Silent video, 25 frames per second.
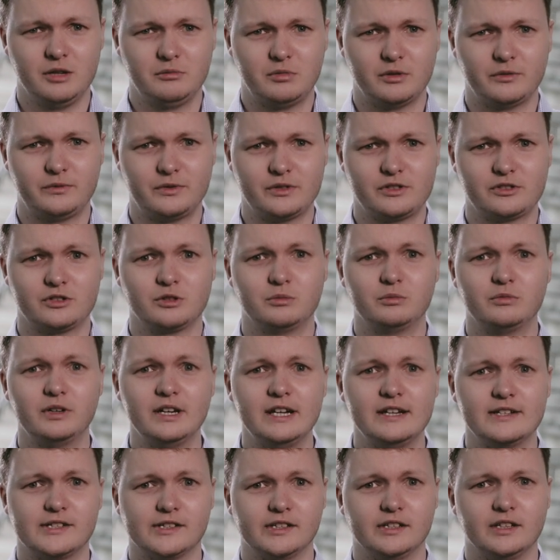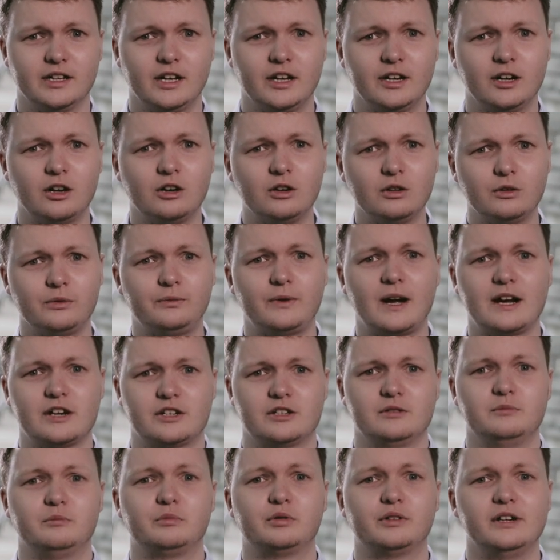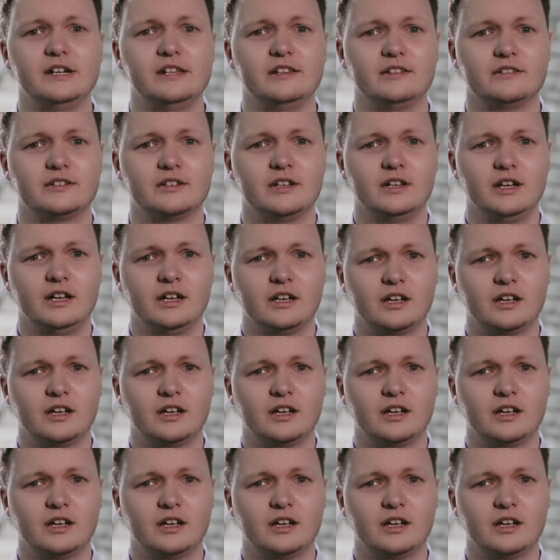but for some reason an old-fashioned print